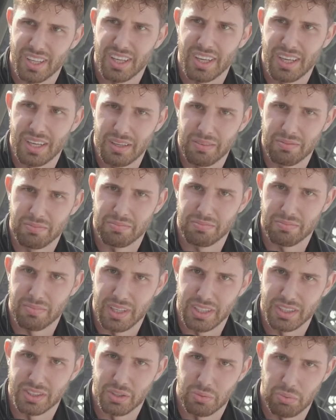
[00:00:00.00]

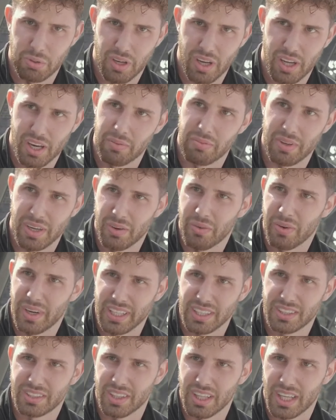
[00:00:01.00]
managed to put on a bit of
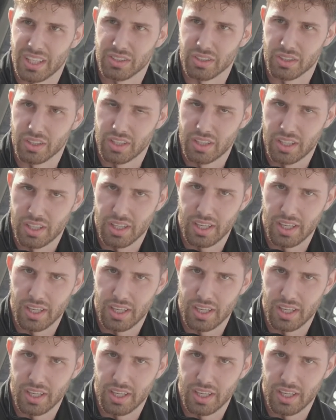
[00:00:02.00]
weight, so that's good.